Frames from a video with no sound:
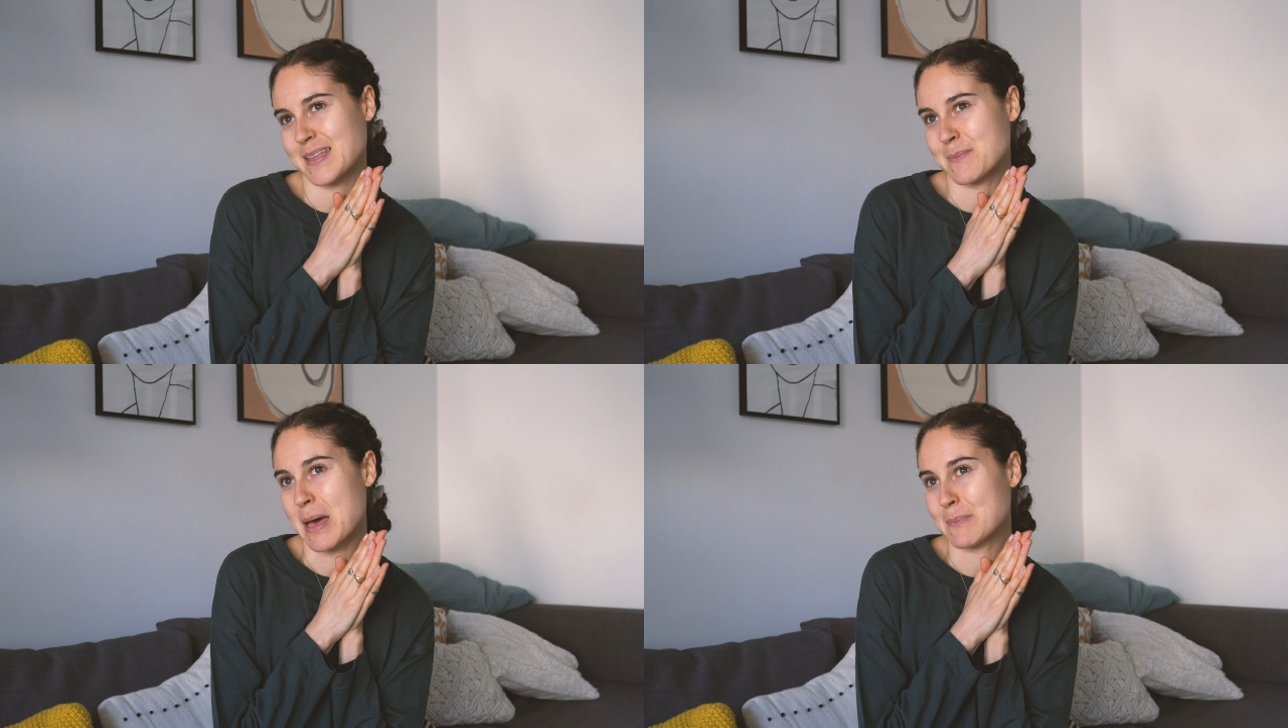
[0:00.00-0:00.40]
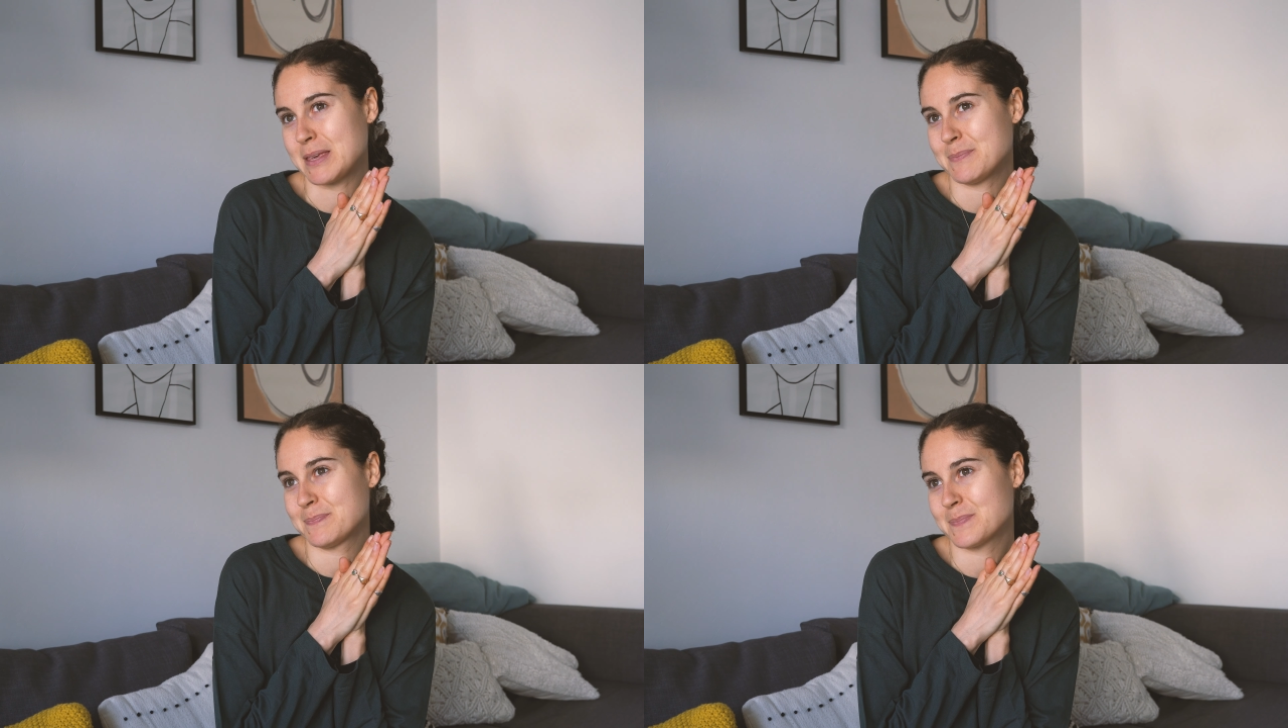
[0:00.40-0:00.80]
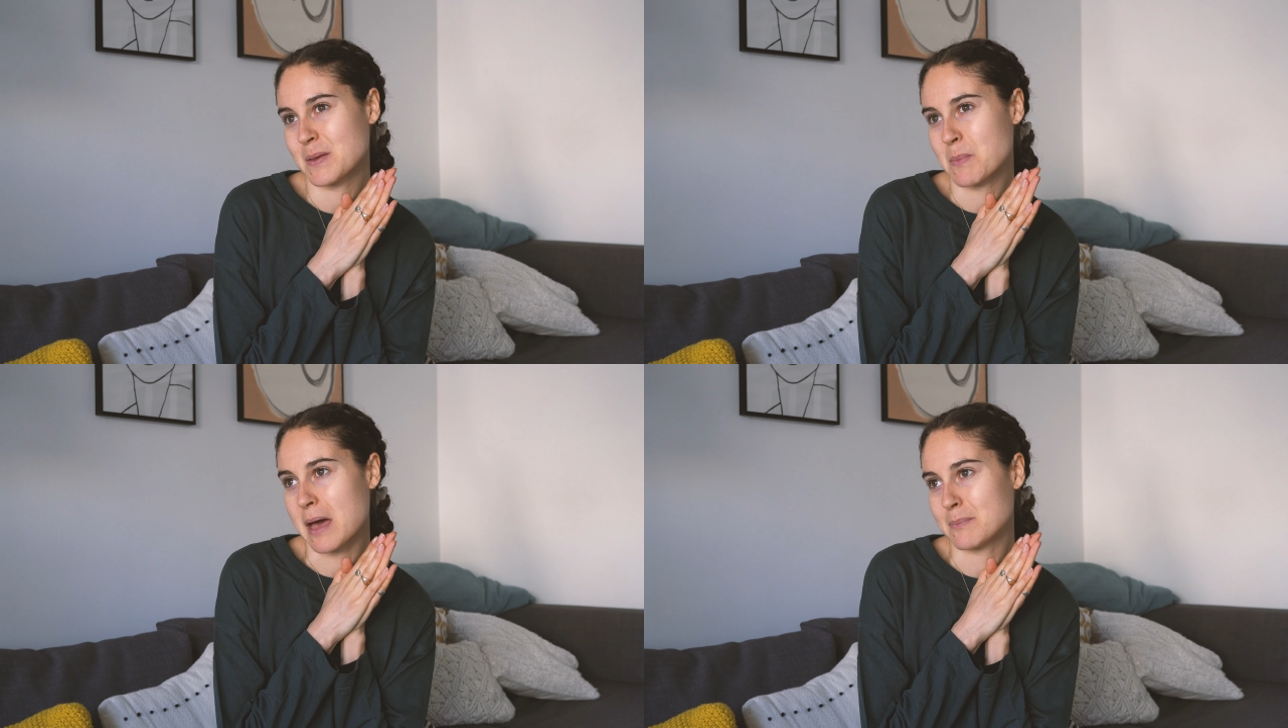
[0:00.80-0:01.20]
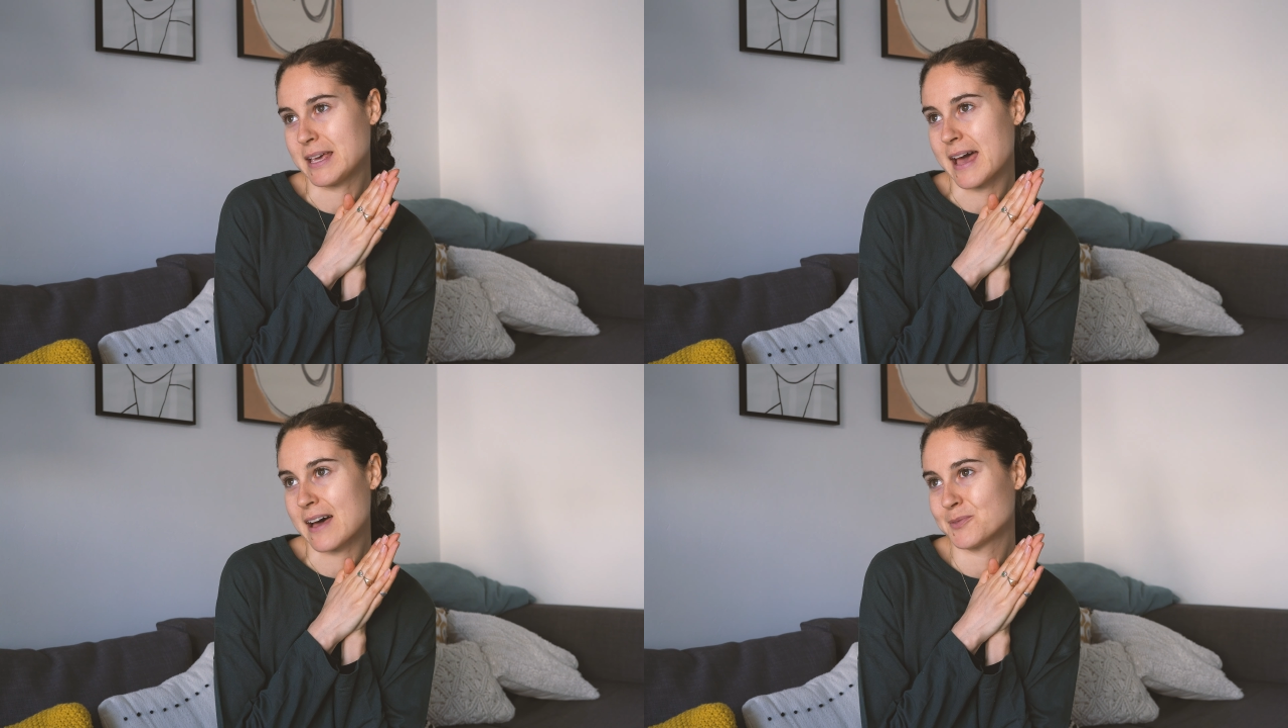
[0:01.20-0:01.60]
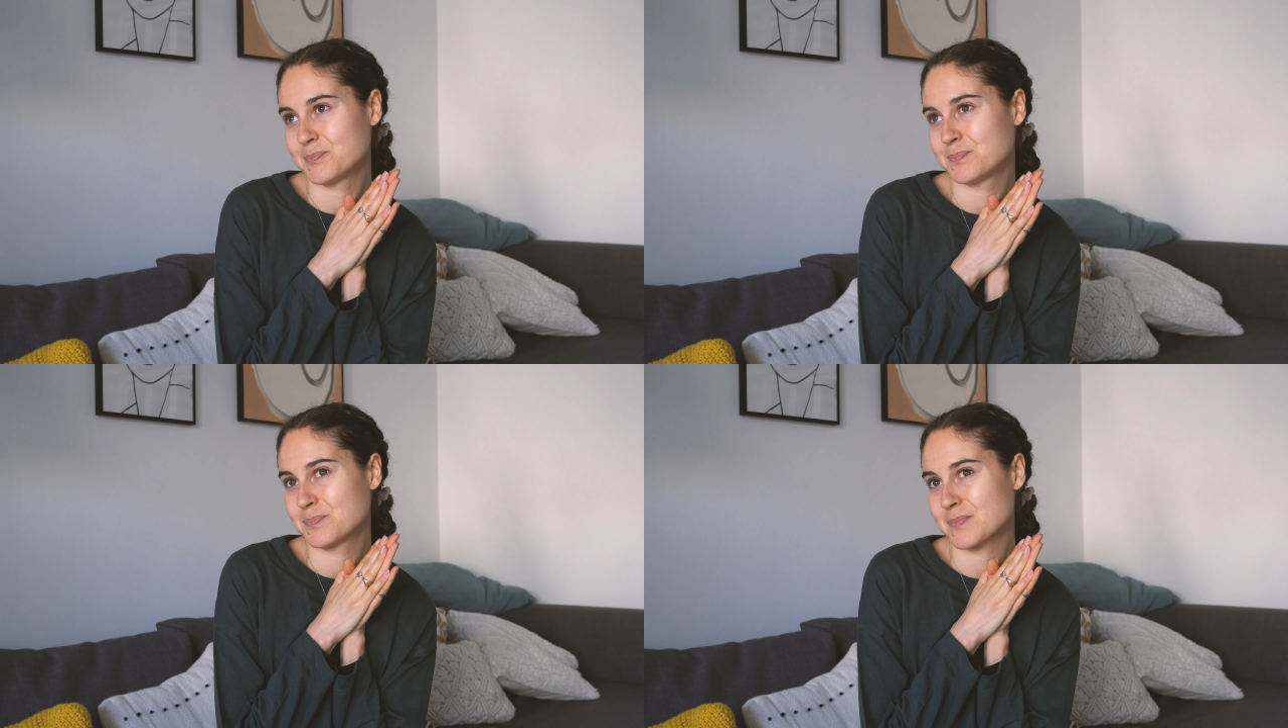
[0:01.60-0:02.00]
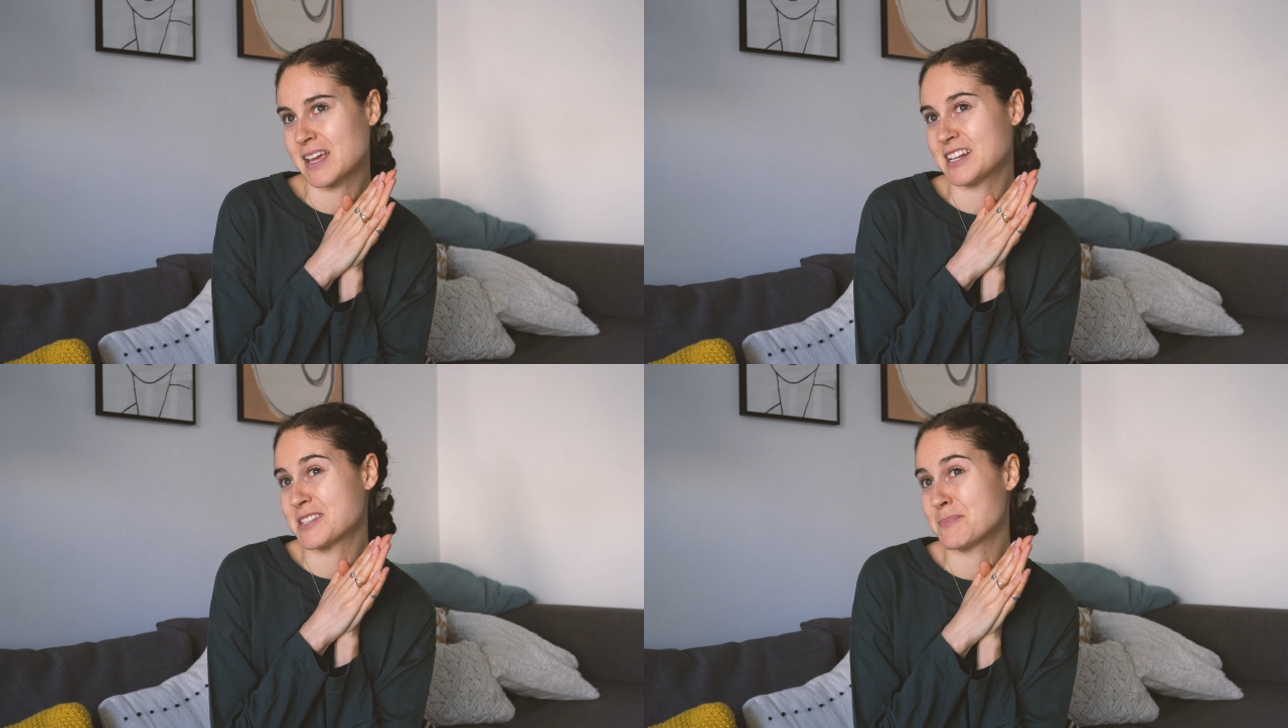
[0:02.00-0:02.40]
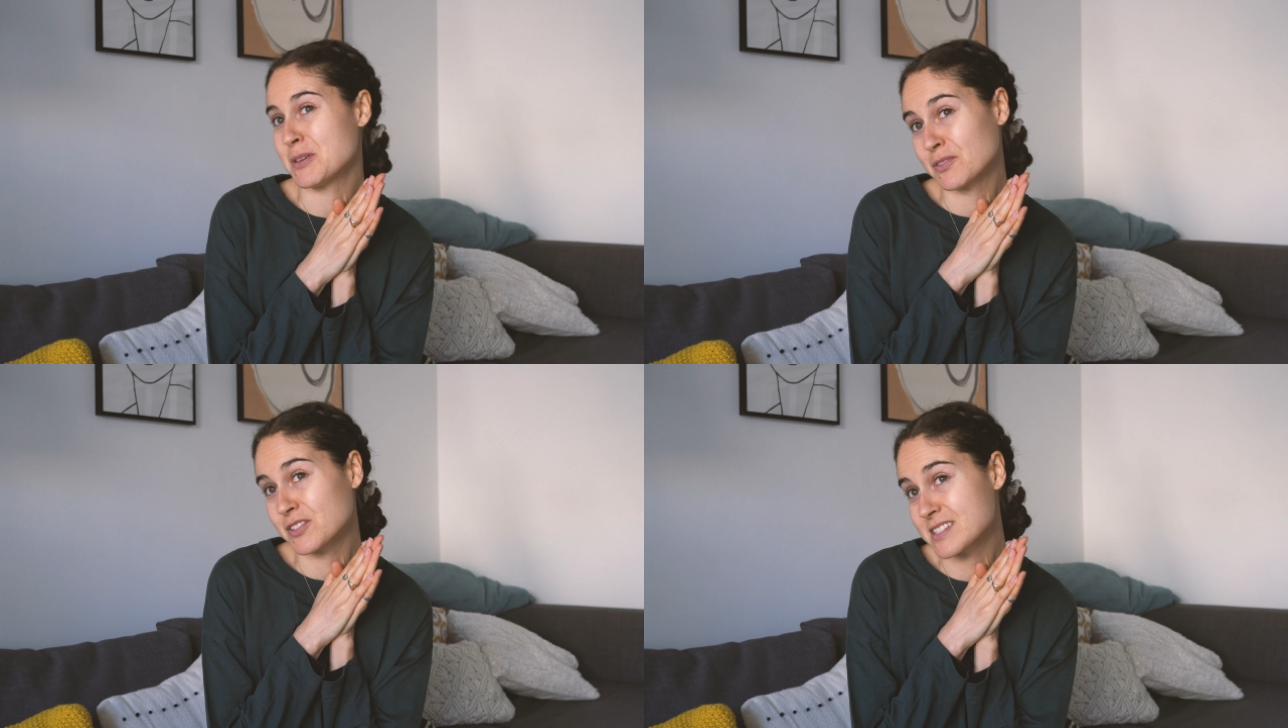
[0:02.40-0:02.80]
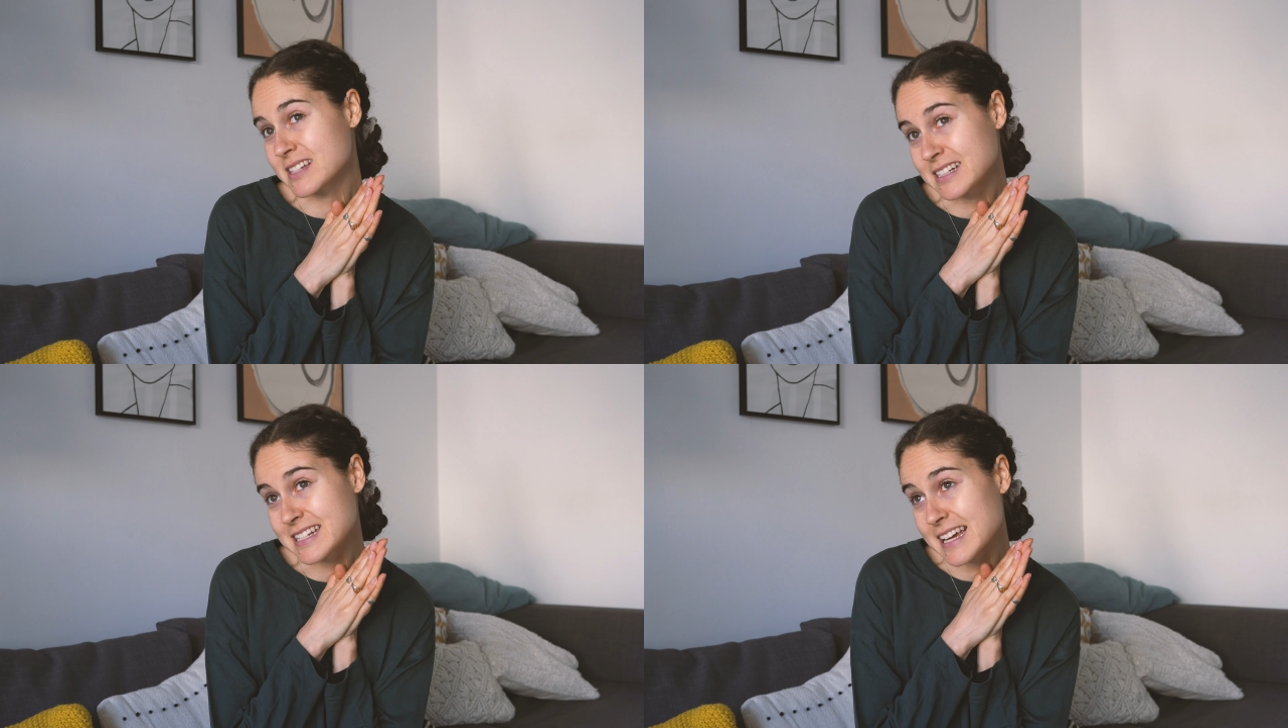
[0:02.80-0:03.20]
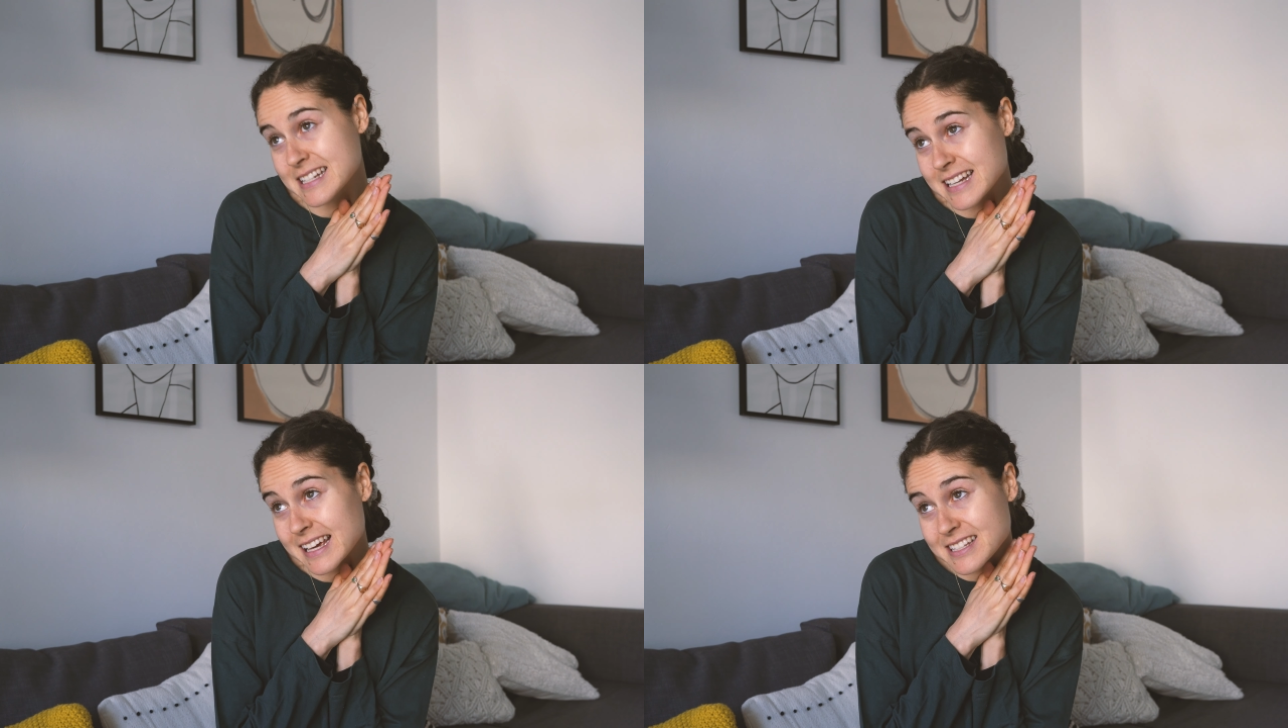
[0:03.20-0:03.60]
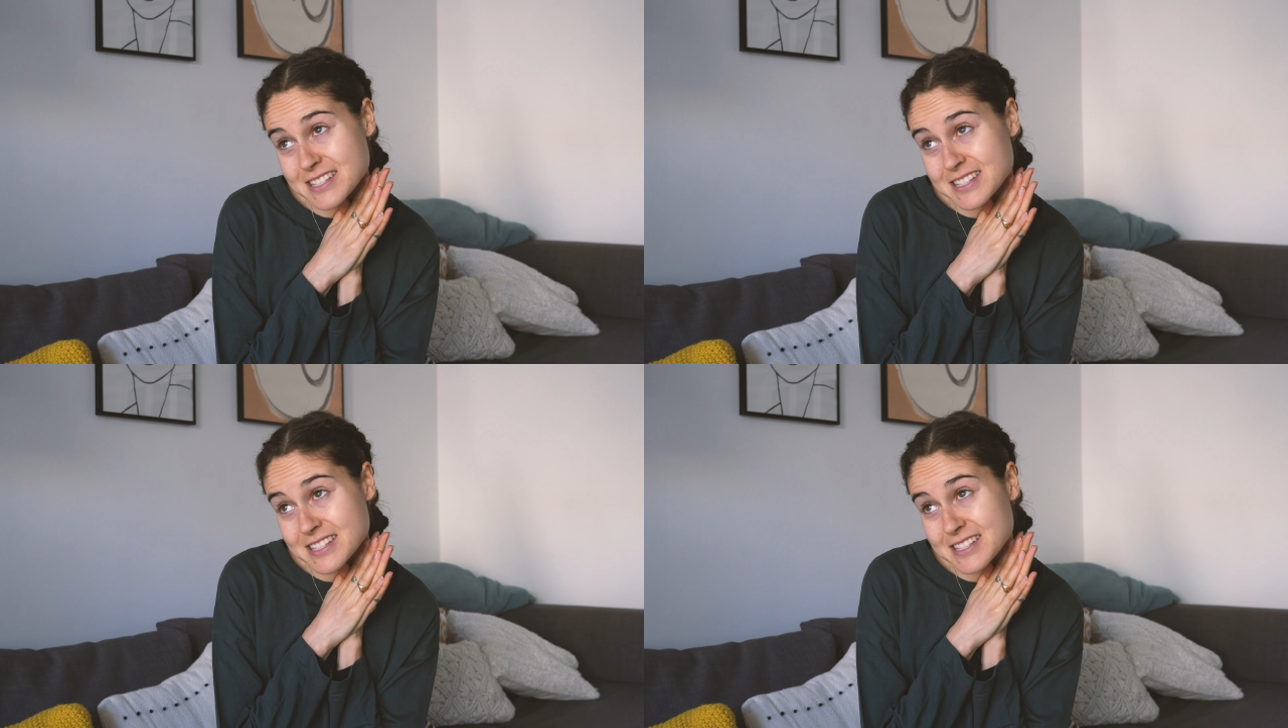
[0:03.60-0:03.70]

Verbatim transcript: I'm happy. I'm happy gal, and it's a beautiful sunny day today,